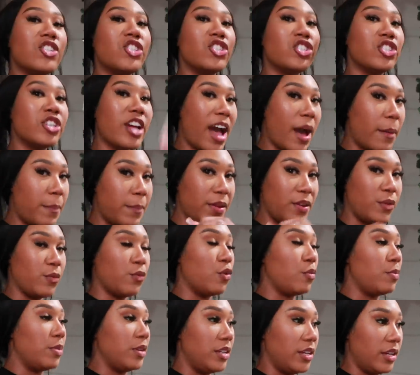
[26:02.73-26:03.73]
shopping
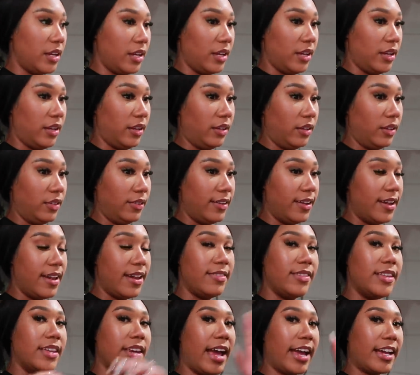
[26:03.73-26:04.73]
will be done,
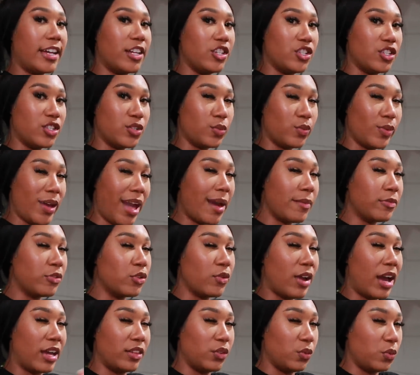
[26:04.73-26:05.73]
and then I can just wrap
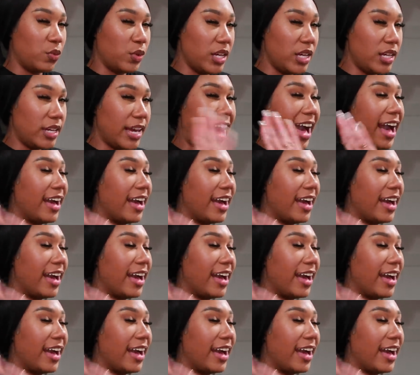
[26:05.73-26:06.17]
throughout the week.